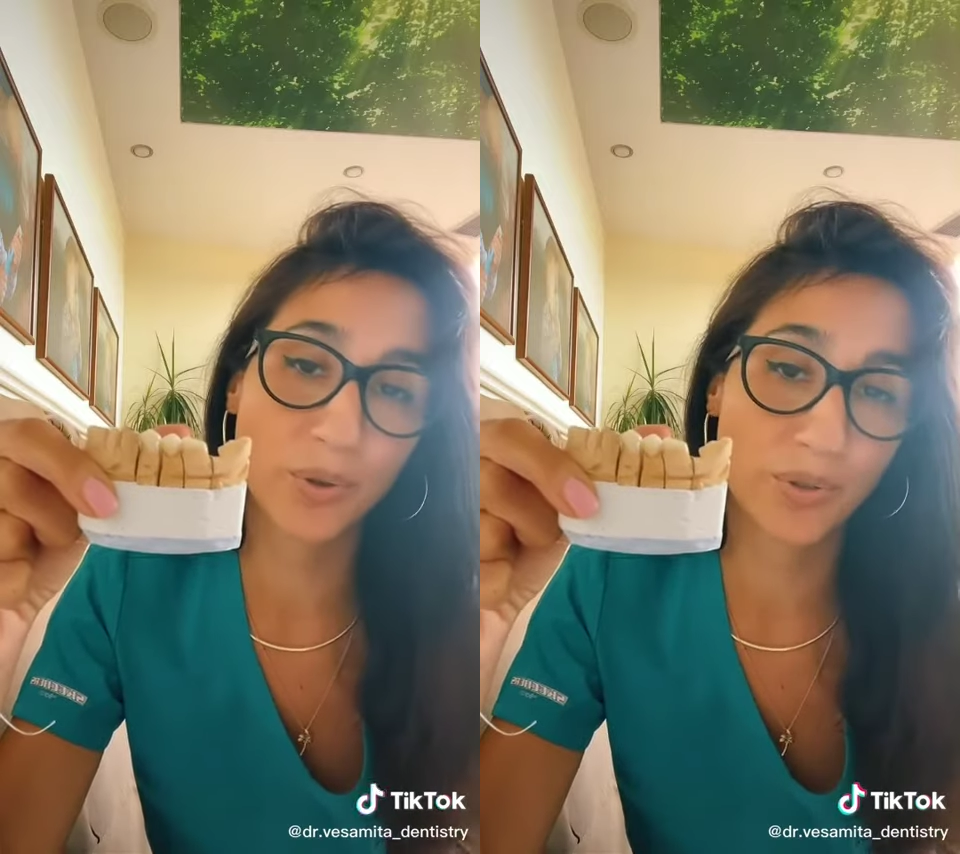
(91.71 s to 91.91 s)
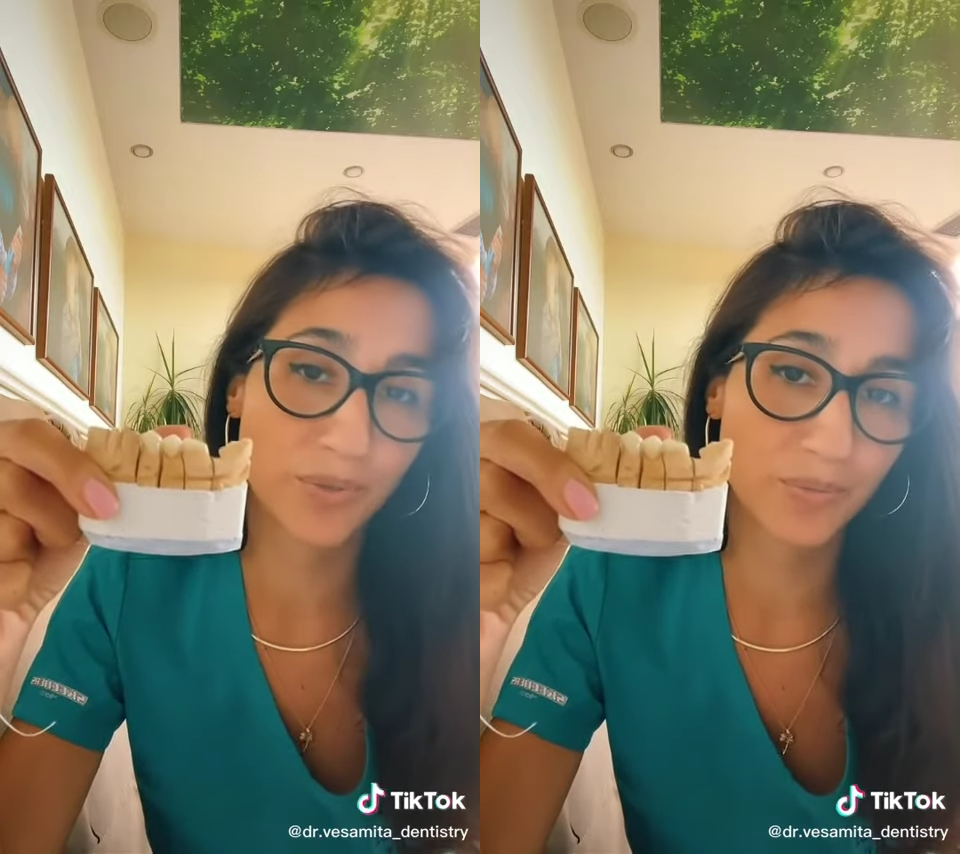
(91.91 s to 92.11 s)

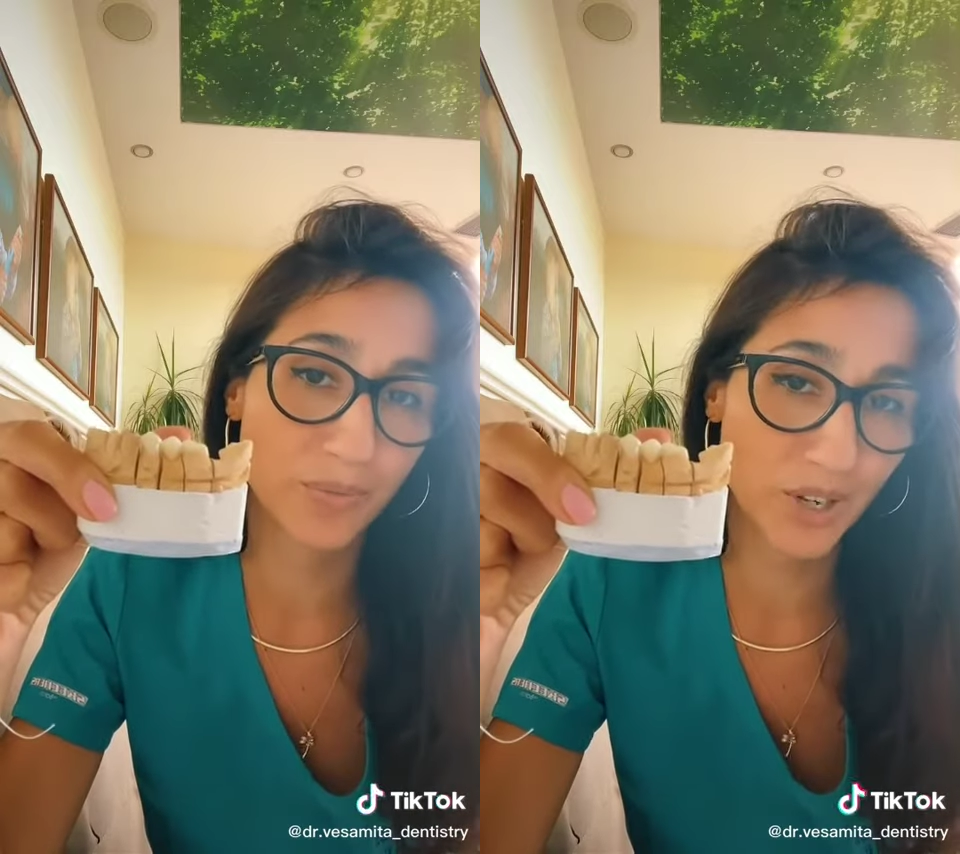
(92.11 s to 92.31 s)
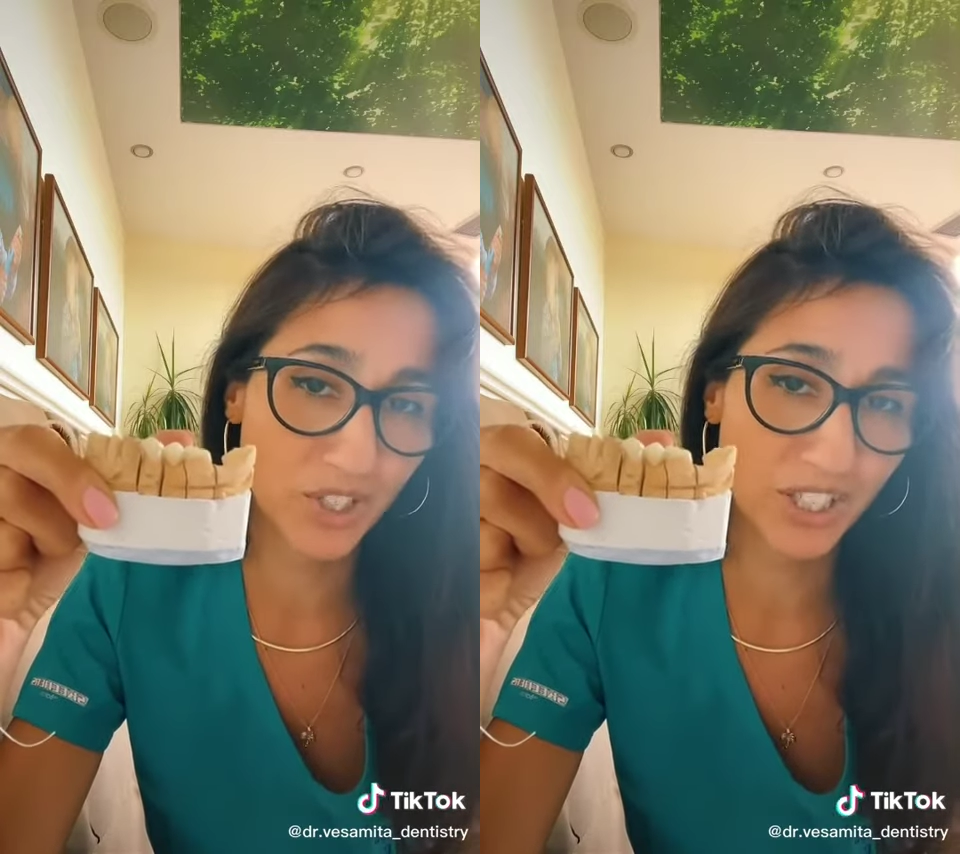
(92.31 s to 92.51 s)

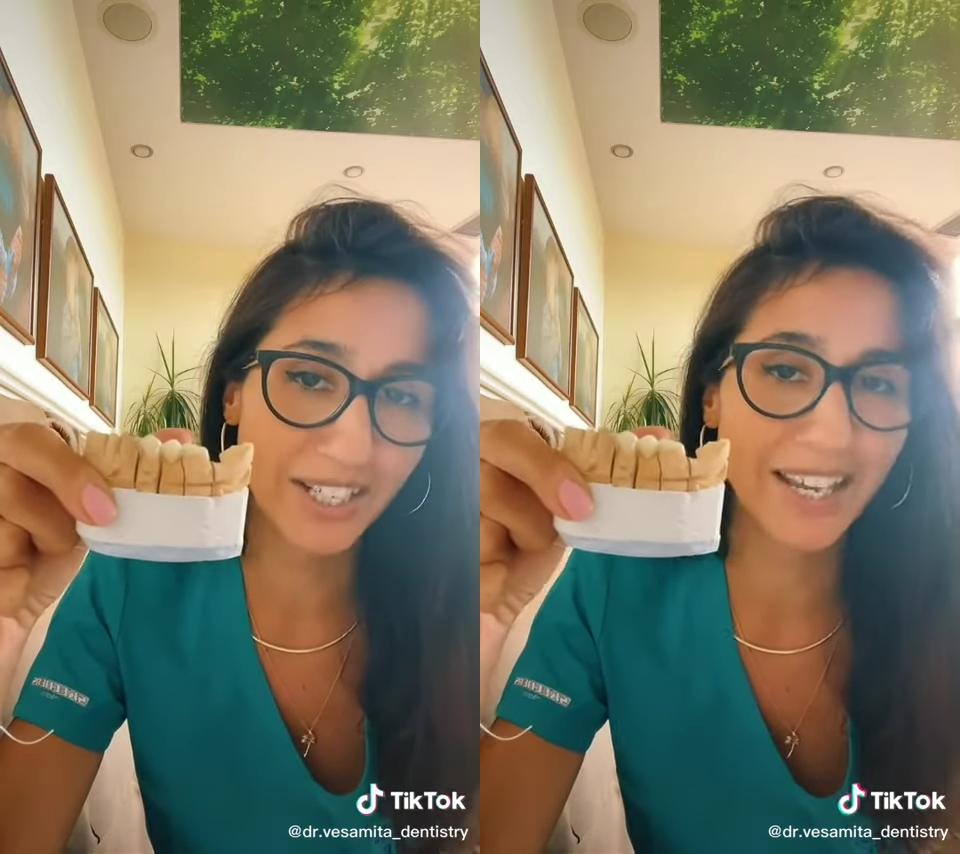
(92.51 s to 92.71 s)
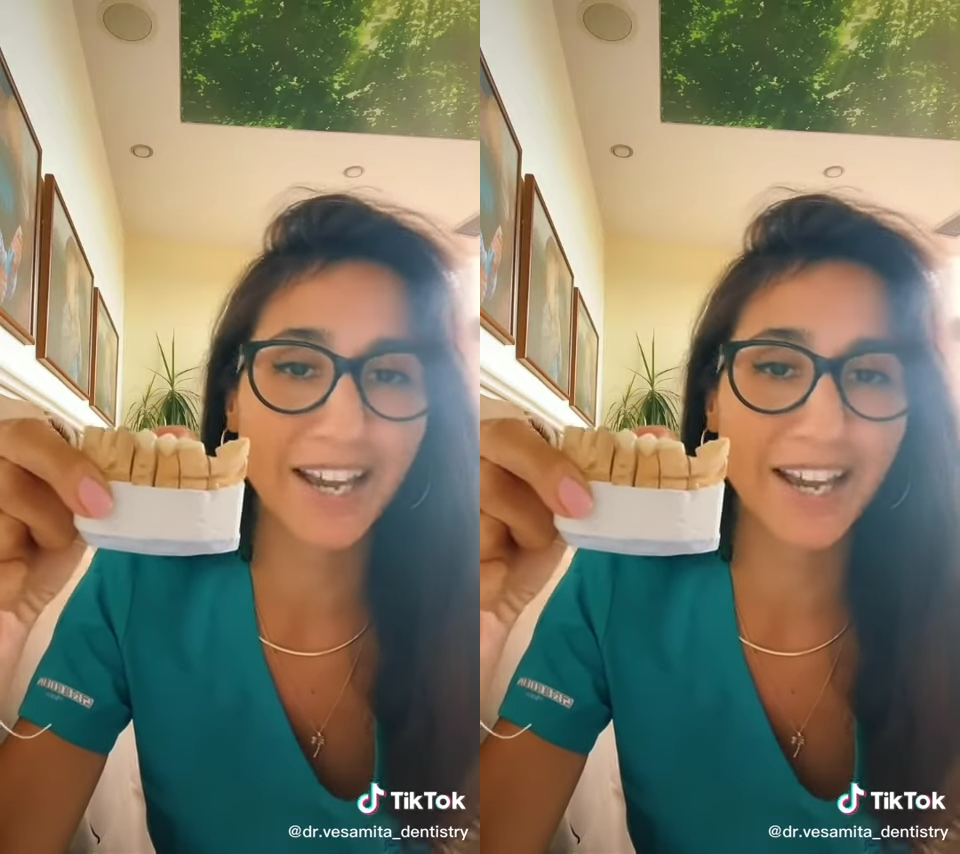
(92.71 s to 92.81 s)
brushing and